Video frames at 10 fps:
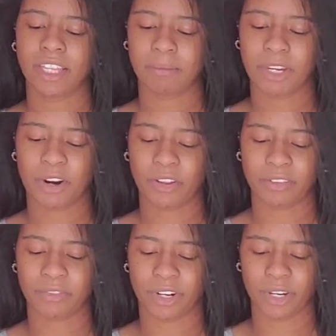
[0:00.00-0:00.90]
let me curl
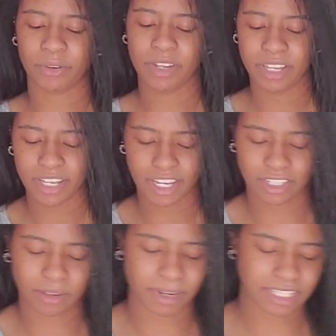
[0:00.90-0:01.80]
it for you.
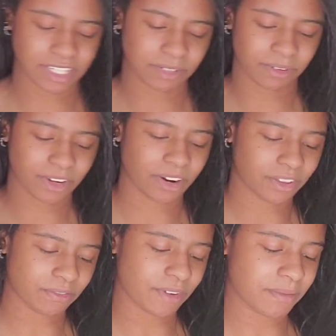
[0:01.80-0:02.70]
And so my sister will
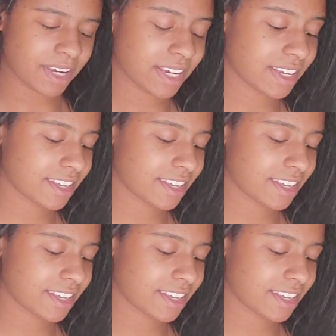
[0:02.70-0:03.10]
curl it for me.